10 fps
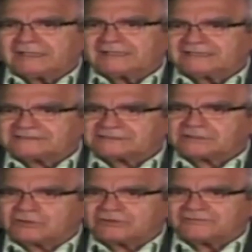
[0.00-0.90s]
let's
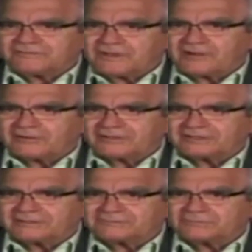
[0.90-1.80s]
go to
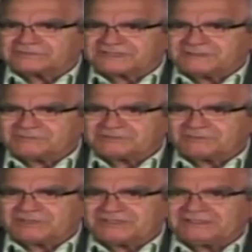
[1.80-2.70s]
Florida. Seems to
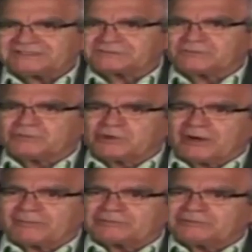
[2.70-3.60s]
me there's more
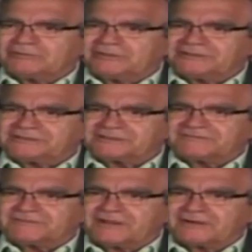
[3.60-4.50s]
opportunities in
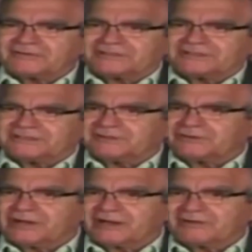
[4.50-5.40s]
Florida than
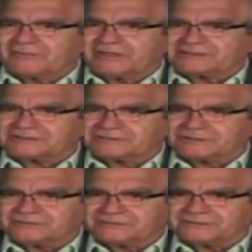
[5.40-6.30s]
there are in
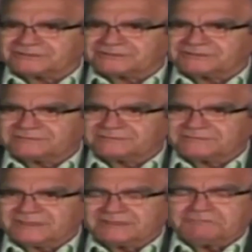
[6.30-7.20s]
Massachusetts.
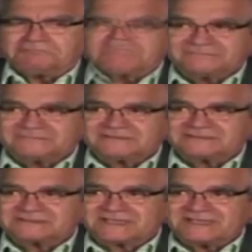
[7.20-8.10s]

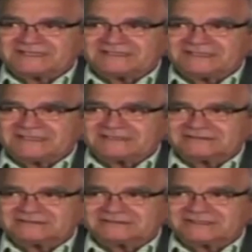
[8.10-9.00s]
Stayed
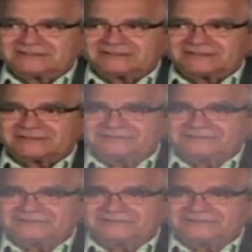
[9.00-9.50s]
there,